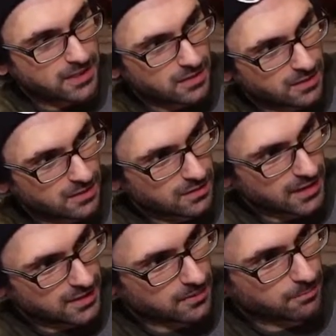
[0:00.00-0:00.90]

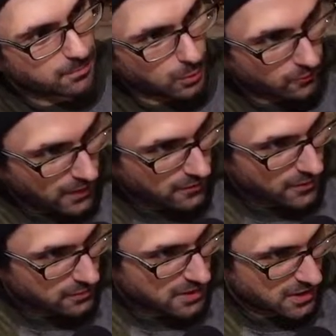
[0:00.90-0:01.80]
the profile that
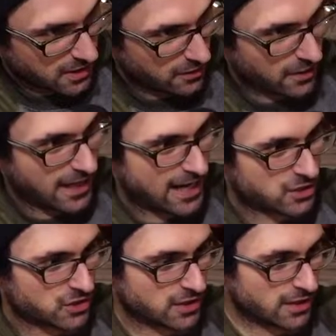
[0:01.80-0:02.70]
you see here, it
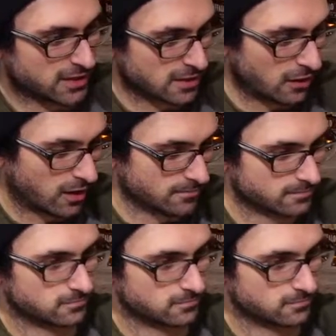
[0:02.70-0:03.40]
actually is a lot